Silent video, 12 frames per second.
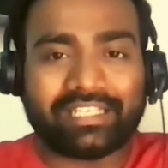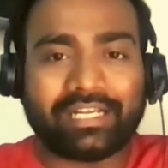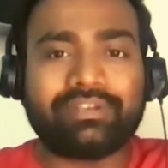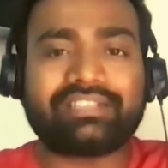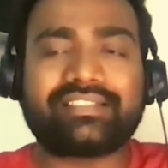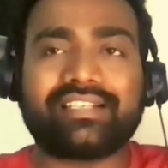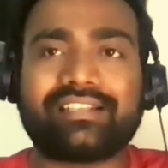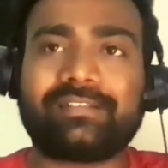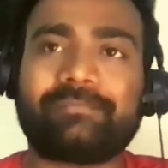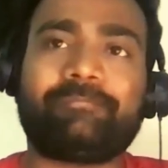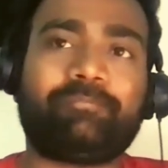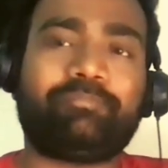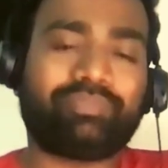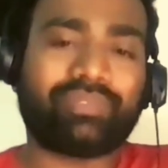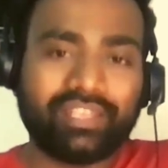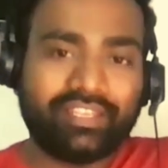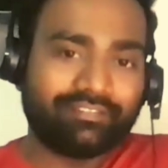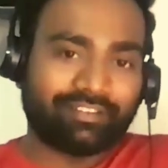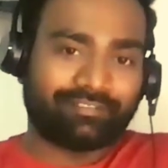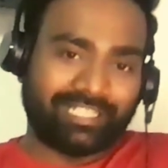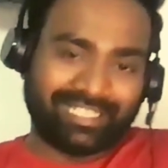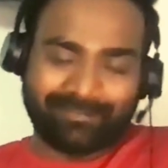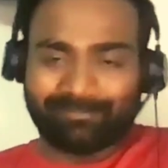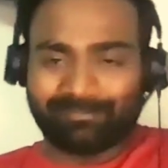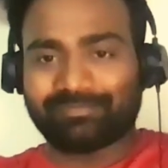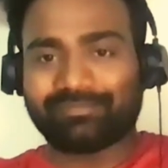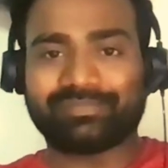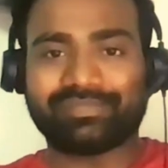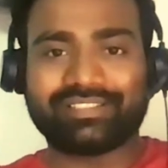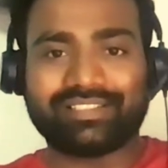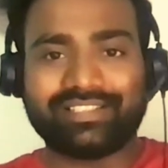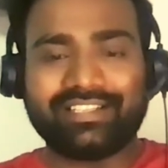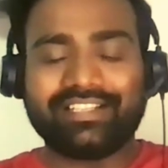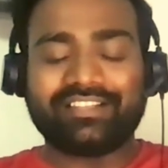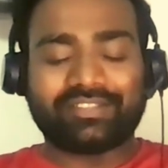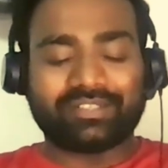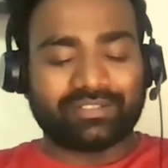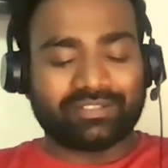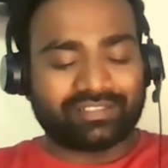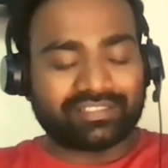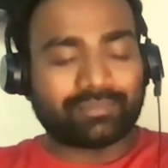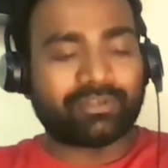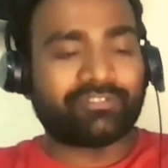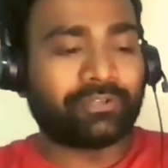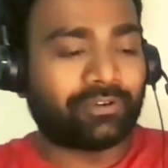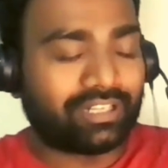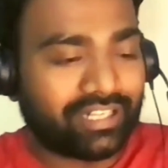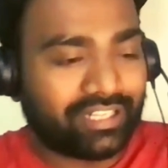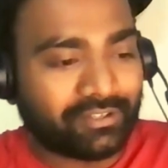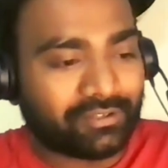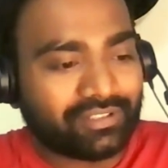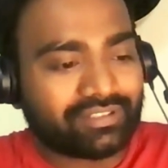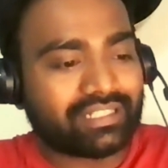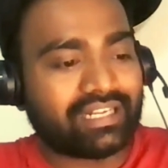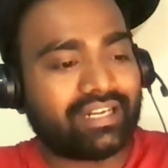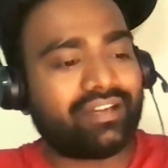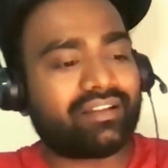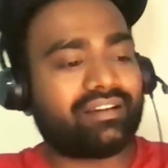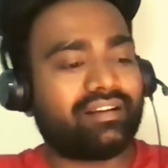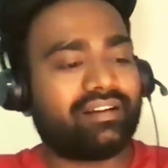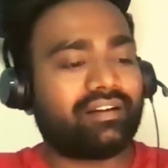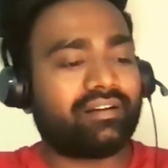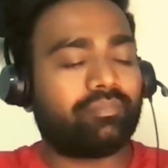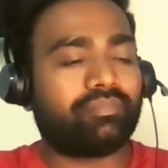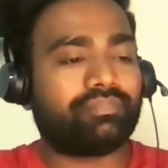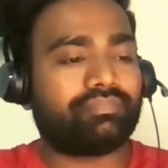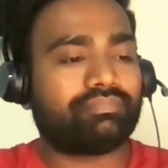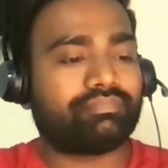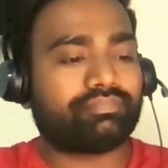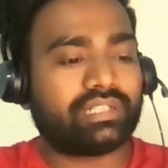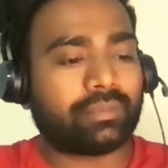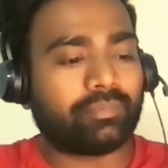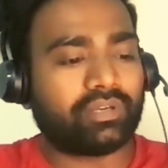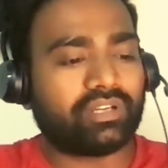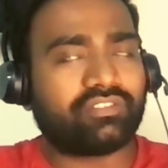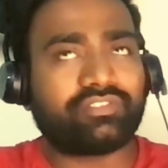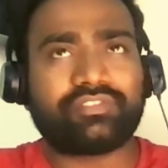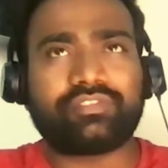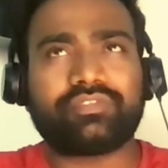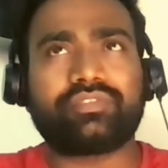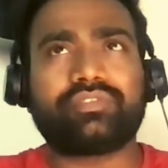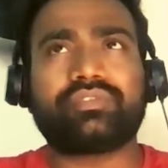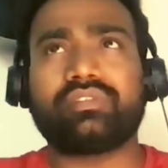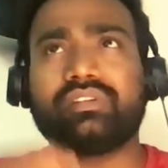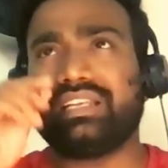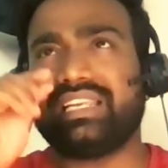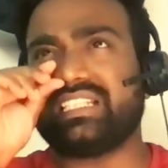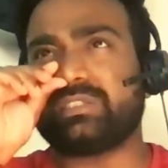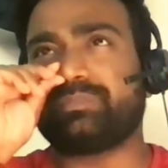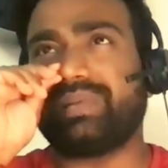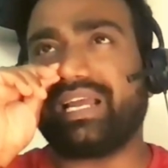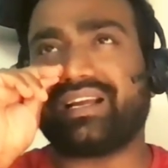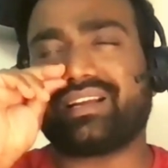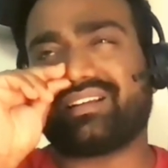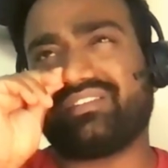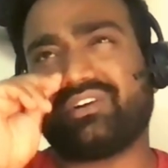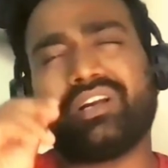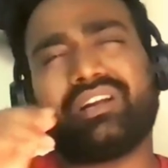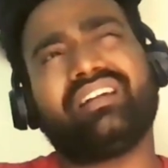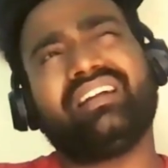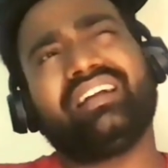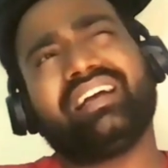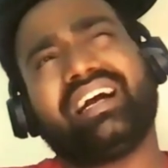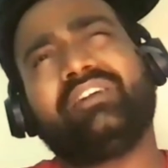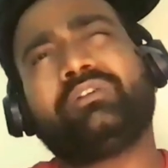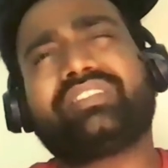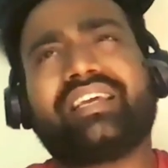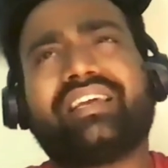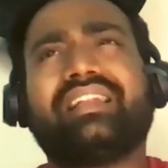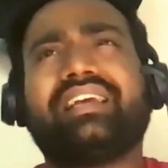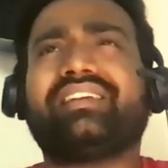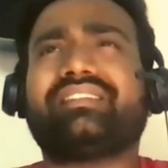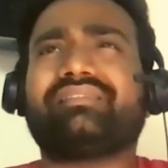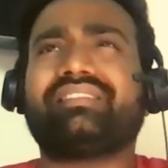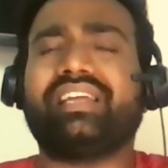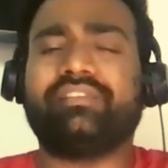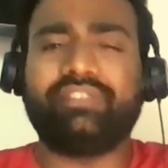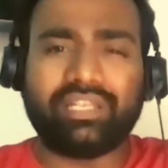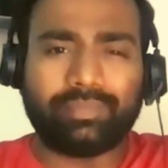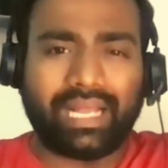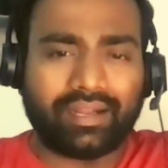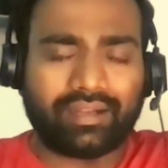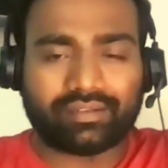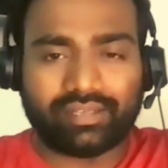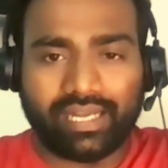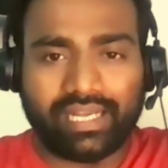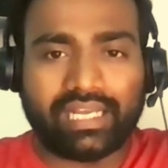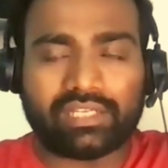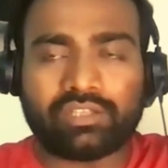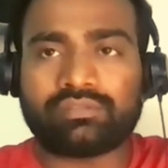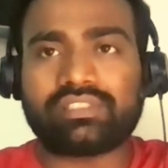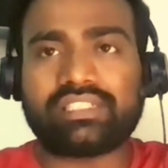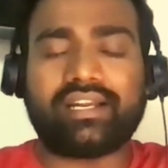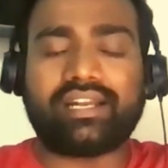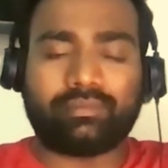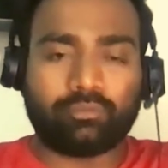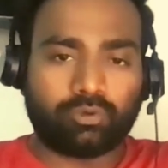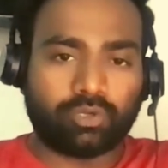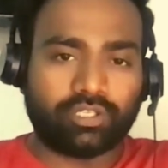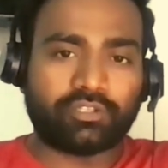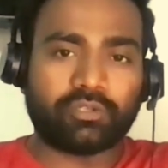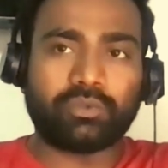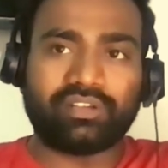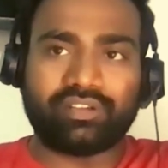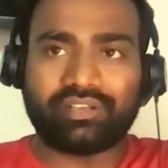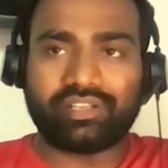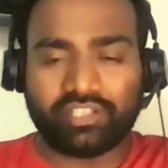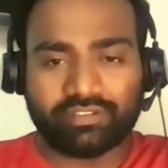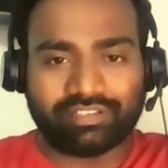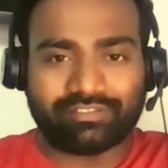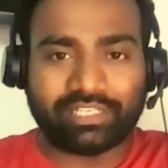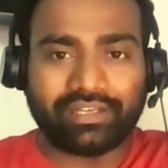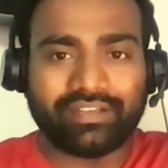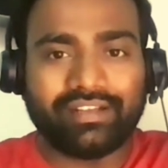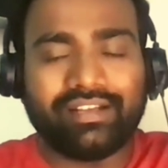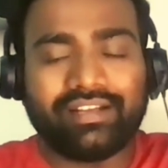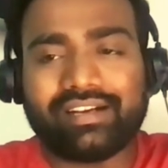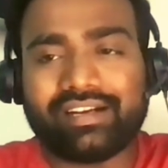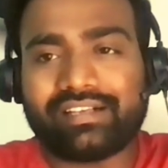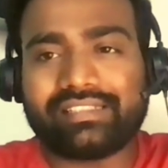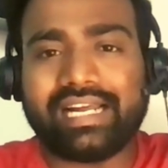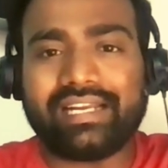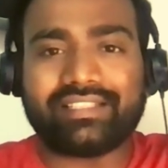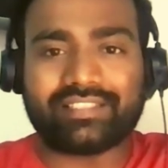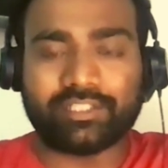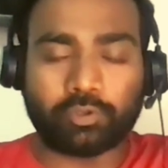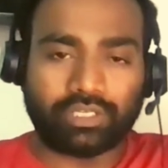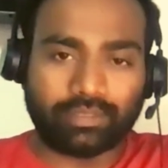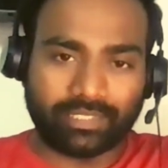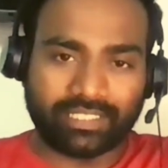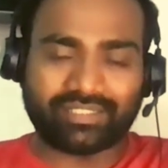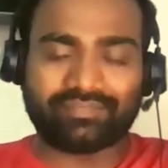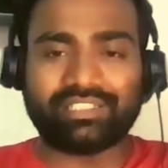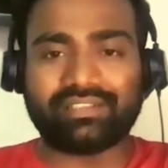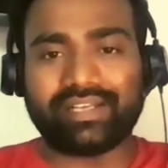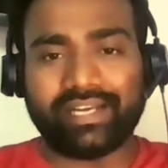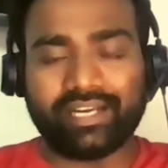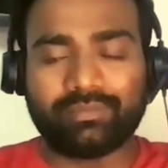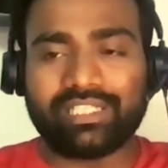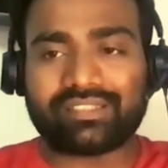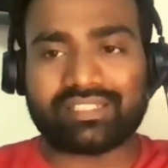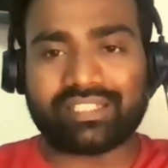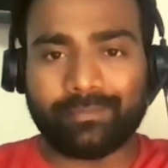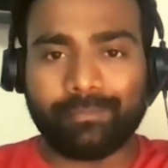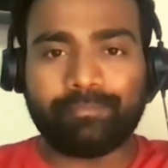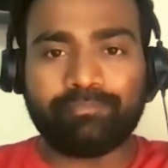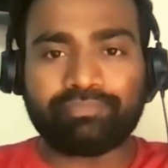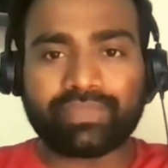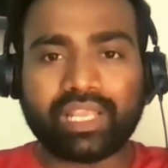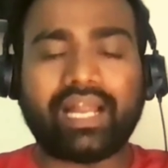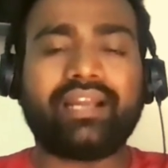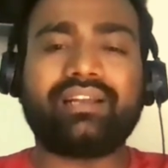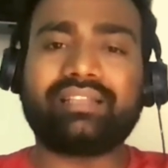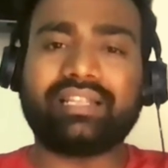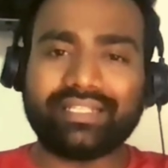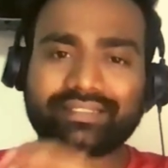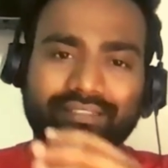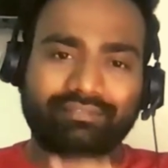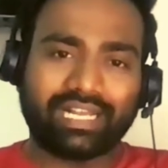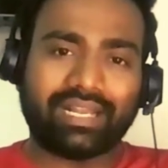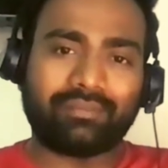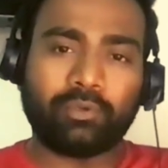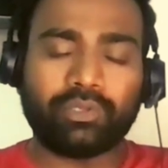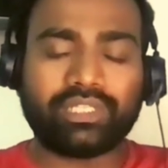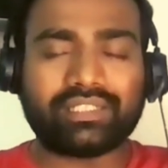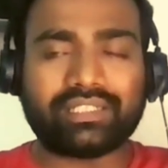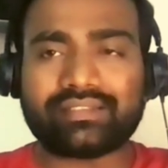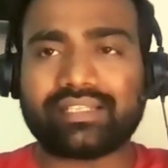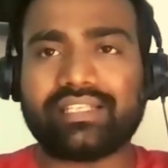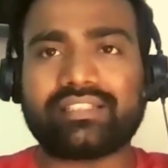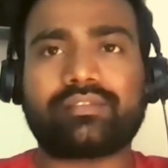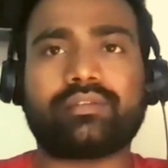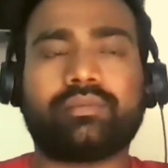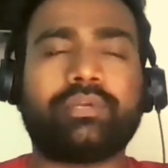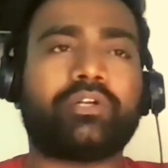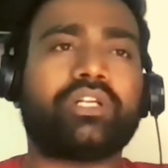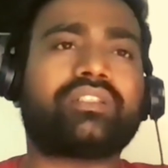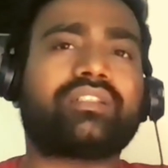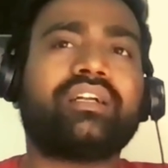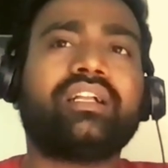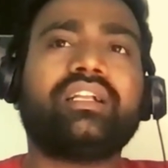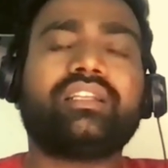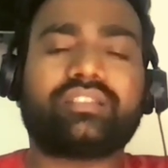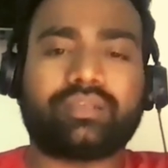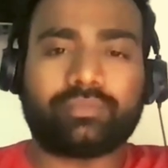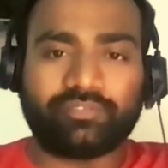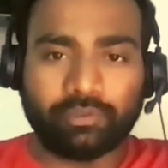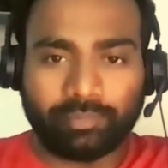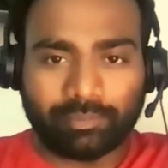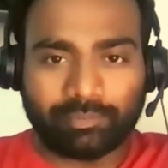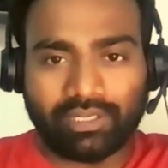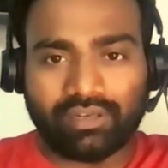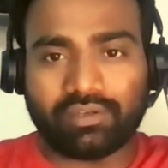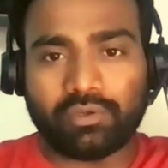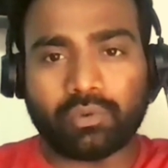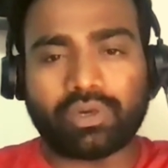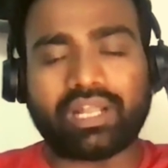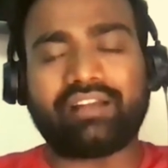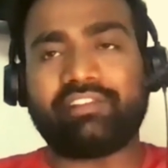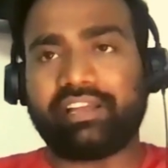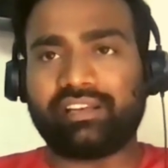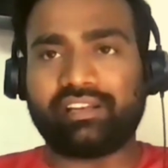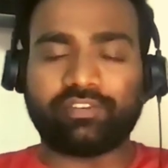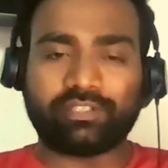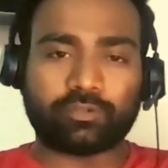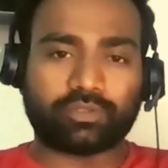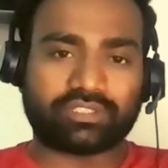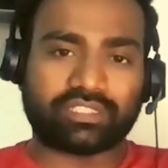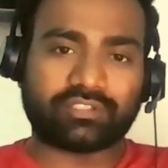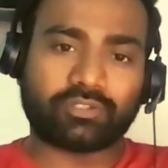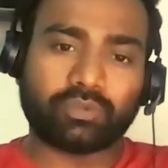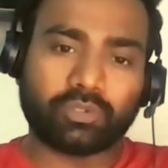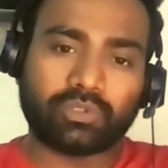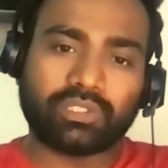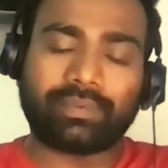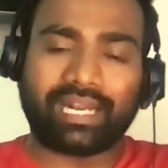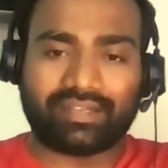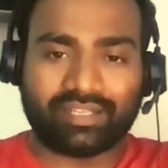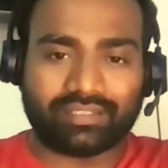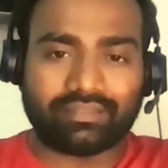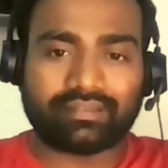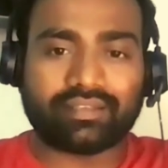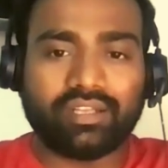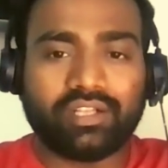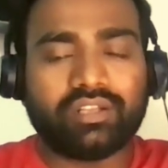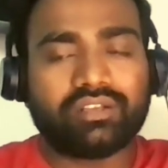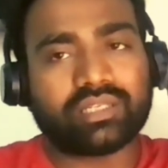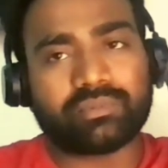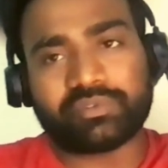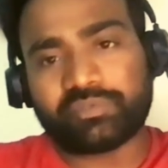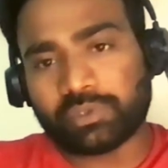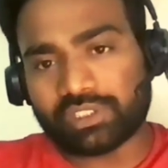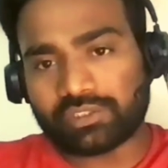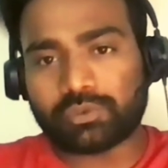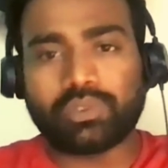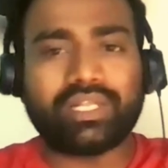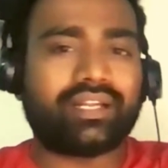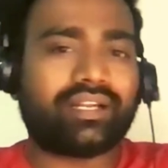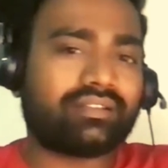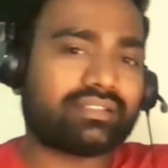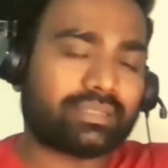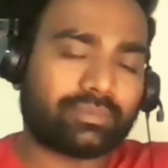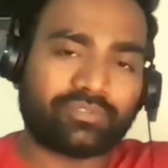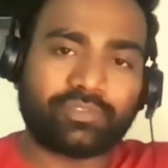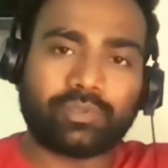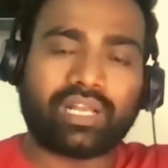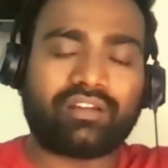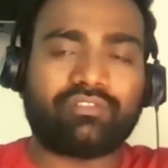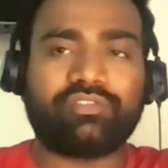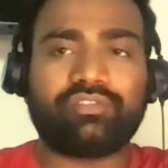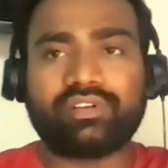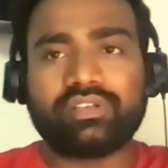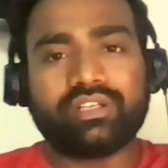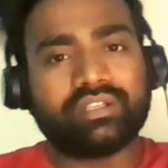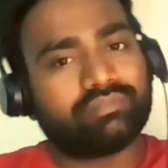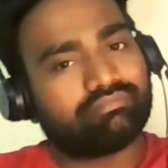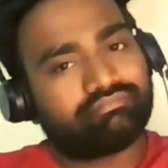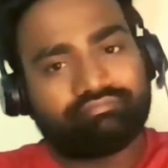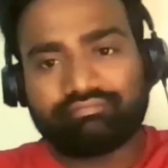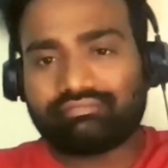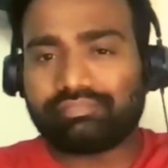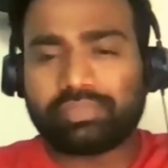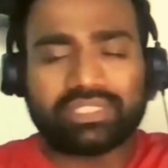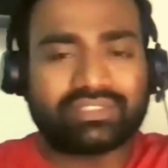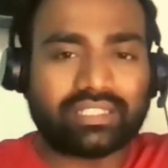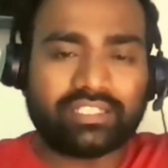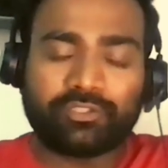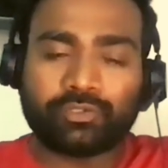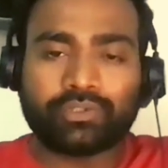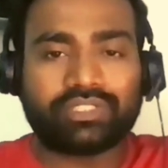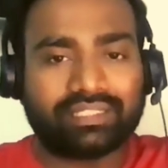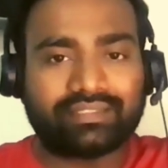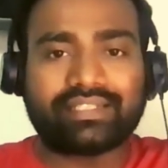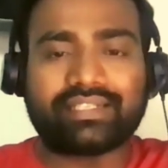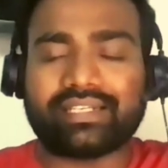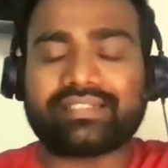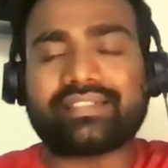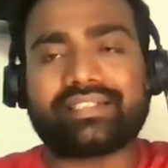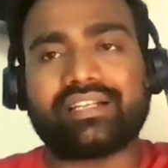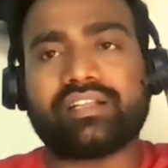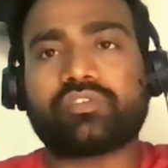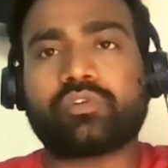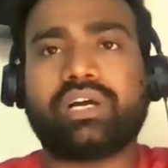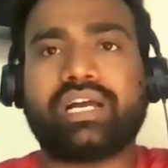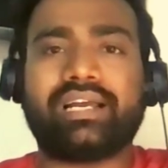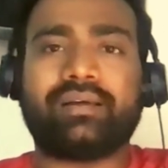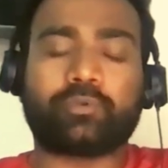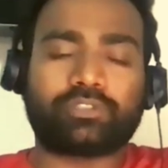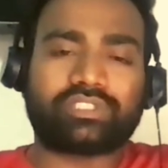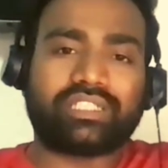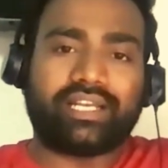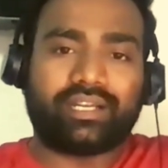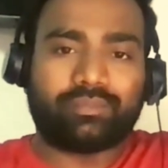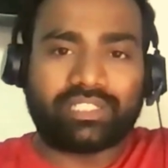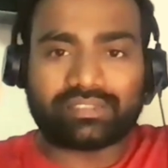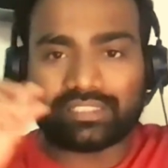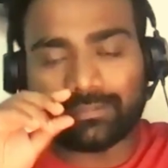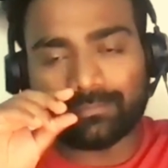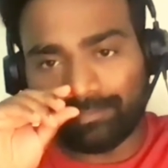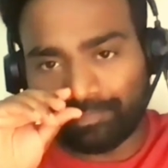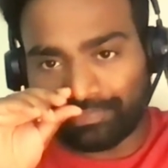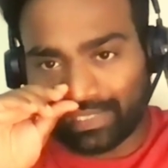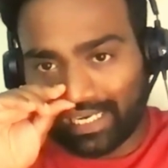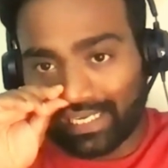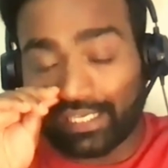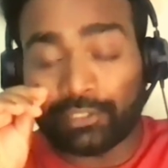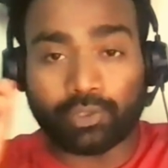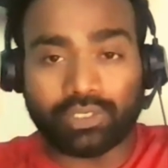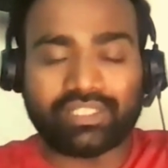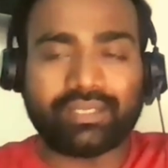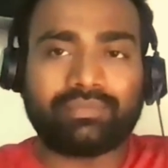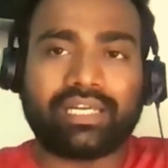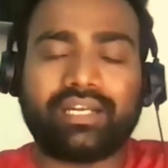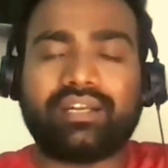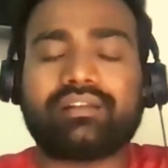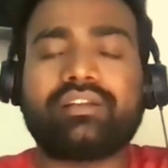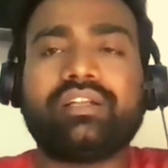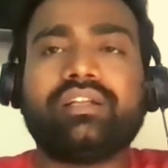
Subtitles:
now it's the giveaway time. So some of you already know that a couple of days back, or I would say like a week back, I announced that I'm going to do a giveaway that is in collaboration with AWS team. And the reason why I'm doing this is because some of you people don't have enough resources to do the practicals. Some of you are students, some of you have personal issues, etc., etc. So I approached the AWS team and I told them that